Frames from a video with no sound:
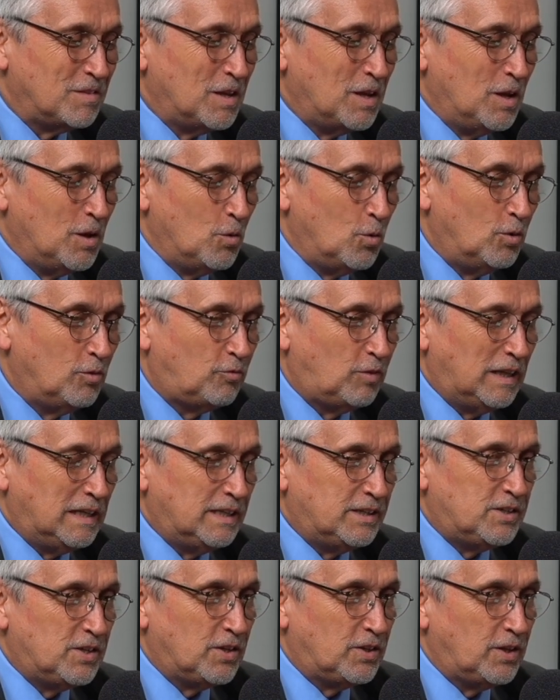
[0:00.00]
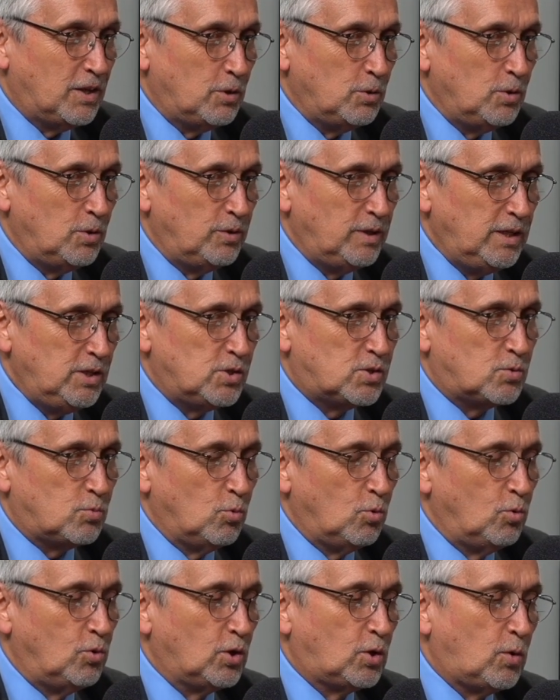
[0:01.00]
Well, Felida, these were
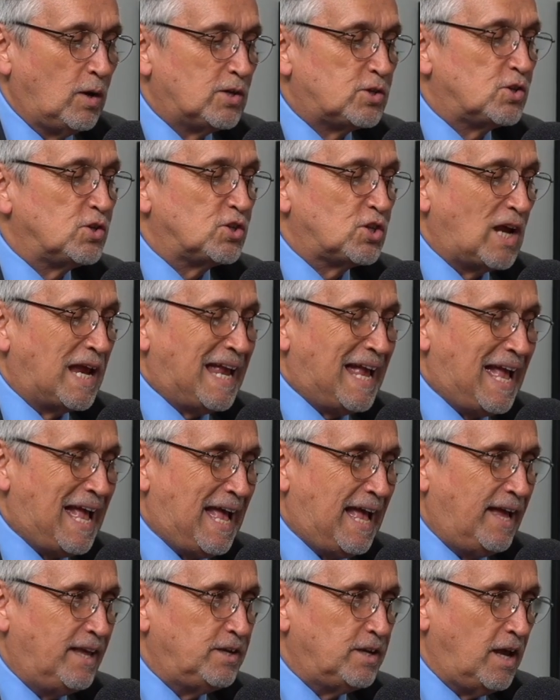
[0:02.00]
all the questions I had.